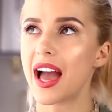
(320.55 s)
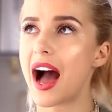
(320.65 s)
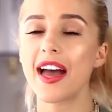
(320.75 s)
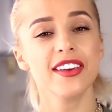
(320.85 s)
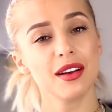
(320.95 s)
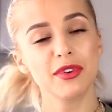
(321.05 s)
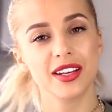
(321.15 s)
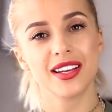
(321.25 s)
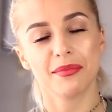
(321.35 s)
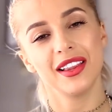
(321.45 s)
Yeah, I think I'm
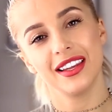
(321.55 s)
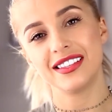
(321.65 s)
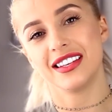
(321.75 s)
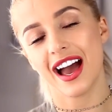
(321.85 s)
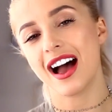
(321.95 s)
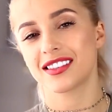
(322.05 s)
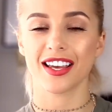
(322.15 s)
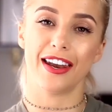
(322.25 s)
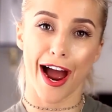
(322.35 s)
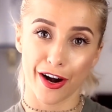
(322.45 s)
gonna take my lazy ass
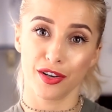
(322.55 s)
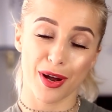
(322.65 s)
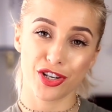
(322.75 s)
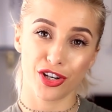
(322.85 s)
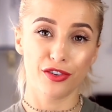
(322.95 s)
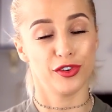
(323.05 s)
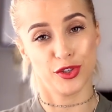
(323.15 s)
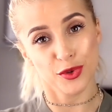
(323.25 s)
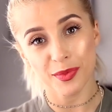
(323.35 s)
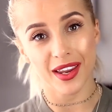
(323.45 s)
and iron my shirt for
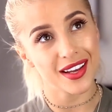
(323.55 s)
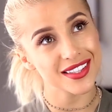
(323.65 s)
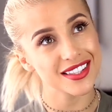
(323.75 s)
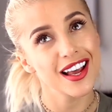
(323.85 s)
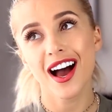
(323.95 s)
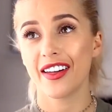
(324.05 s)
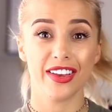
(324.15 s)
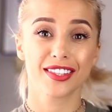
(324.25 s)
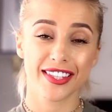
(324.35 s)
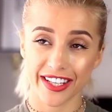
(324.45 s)
2 minutes,
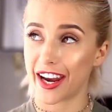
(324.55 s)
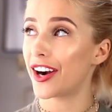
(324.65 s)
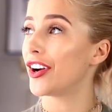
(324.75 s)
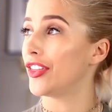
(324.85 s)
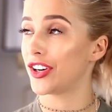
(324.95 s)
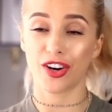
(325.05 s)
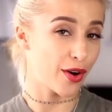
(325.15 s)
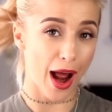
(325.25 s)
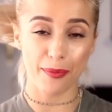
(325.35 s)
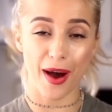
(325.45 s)
then scare the
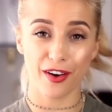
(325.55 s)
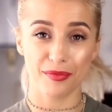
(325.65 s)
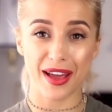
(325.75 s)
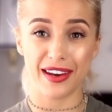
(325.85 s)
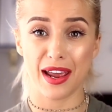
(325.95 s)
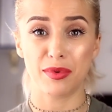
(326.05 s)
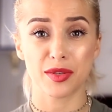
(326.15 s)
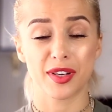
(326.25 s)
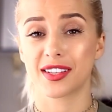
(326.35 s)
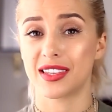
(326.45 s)
crap out of my
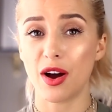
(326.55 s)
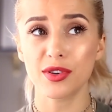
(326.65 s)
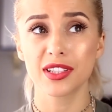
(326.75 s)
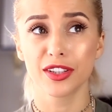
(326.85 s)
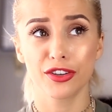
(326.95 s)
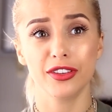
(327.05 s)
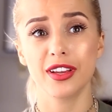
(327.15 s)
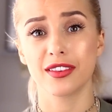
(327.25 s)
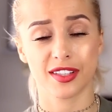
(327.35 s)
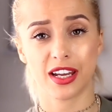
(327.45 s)
neighbors, because that was
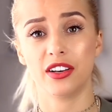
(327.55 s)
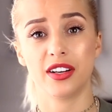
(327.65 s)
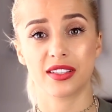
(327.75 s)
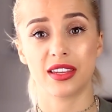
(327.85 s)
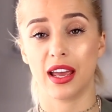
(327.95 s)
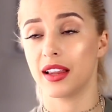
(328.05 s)
literally the scariest thing.